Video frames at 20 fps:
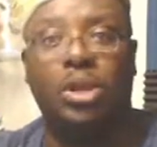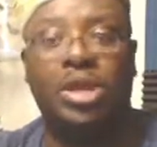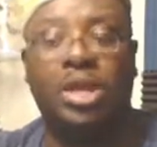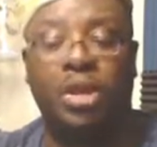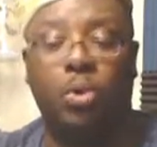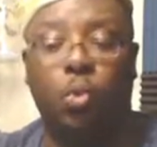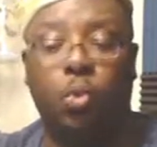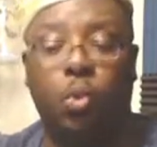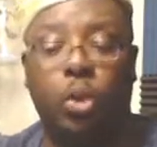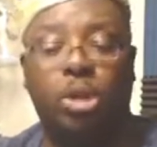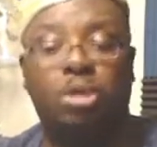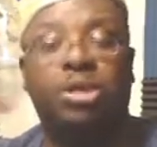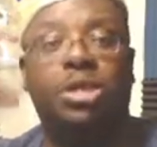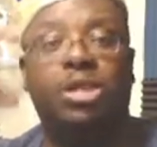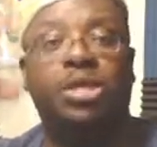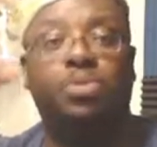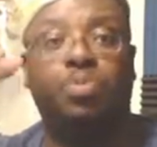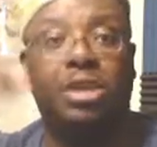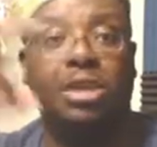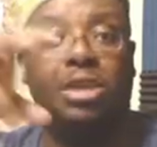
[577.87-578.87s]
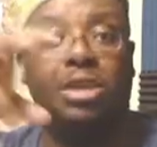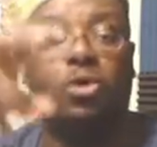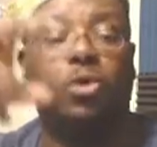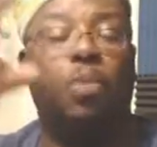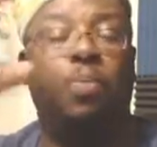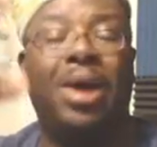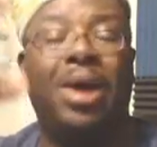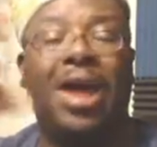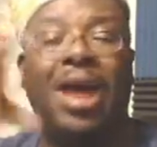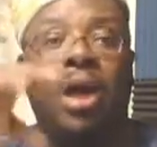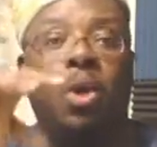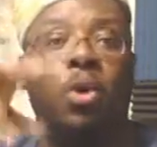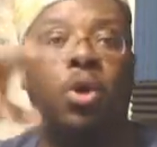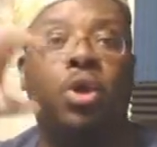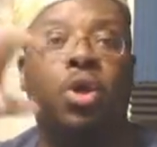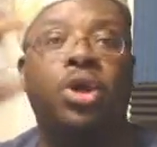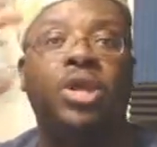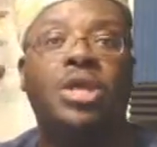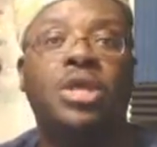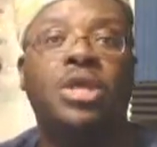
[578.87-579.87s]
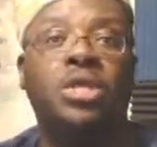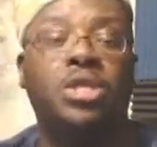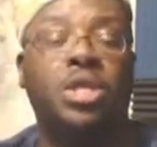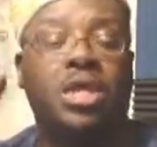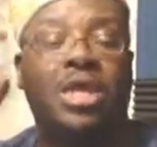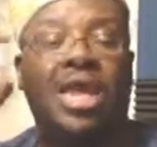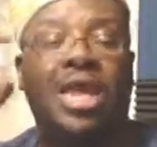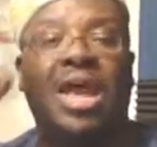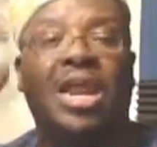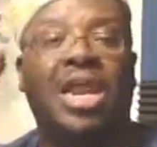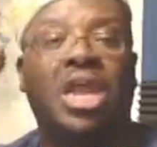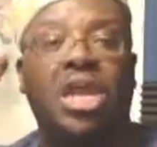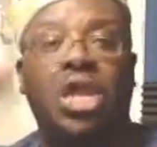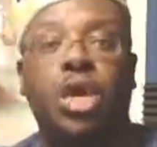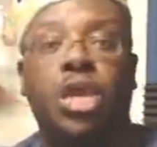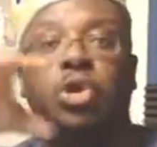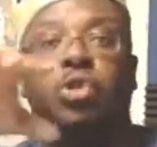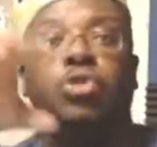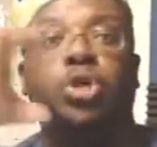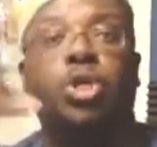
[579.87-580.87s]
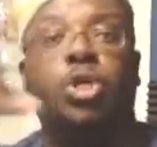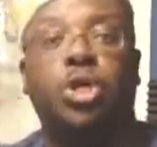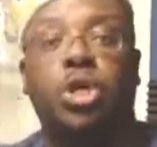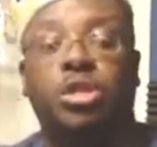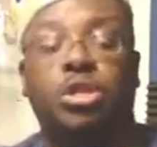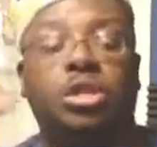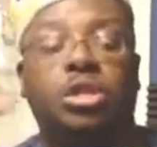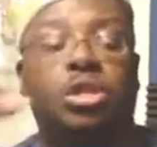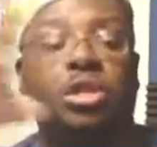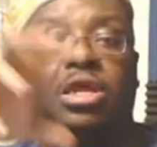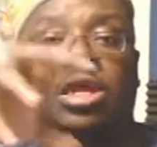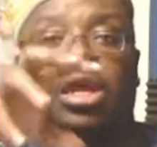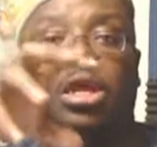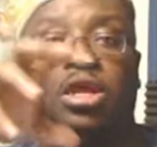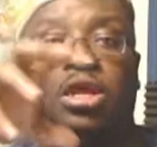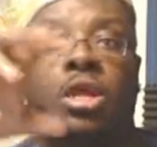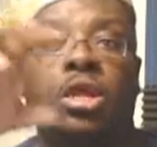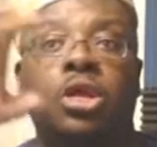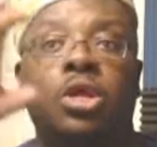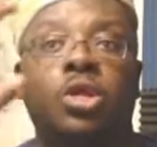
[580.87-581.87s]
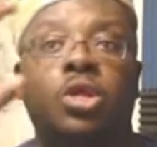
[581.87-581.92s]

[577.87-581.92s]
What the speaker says: can wield his political power to kind of hinder the Justice League,